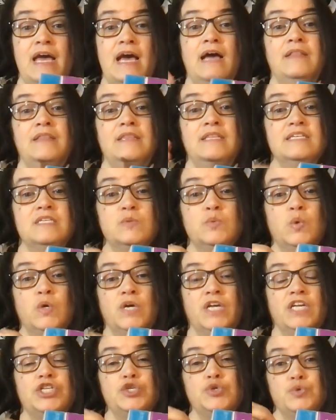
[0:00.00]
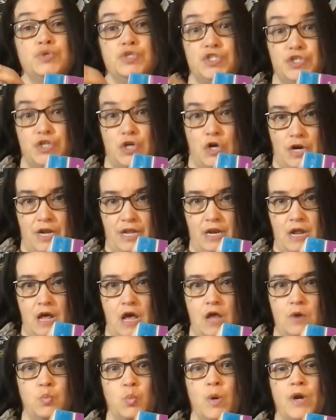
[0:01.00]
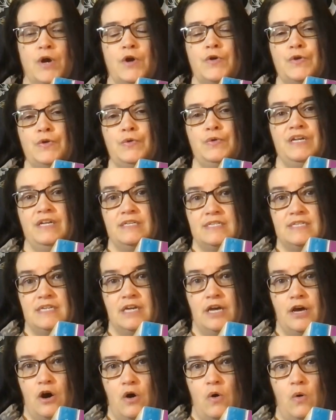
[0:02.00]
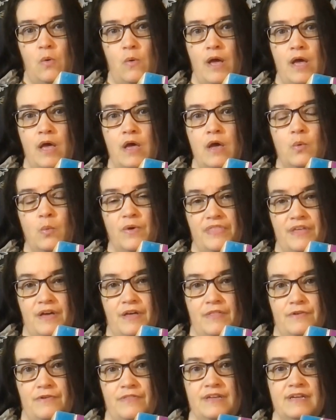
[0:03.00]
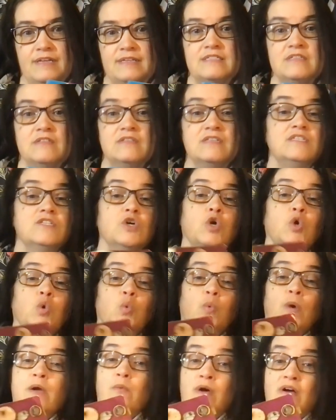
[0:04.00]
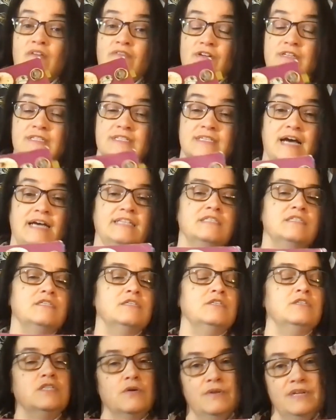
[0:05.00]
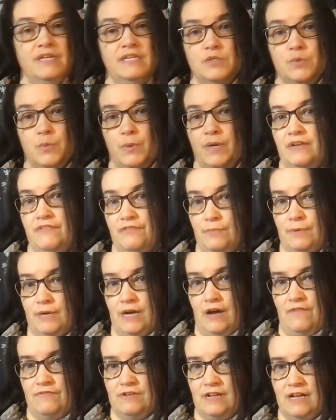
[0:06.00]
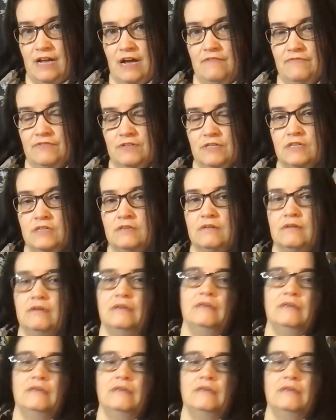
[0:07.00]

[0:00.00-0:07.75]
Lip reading: And this will get you started on where you need to go with other things. So these are great reference guides. You don't need to read it from cover to cover.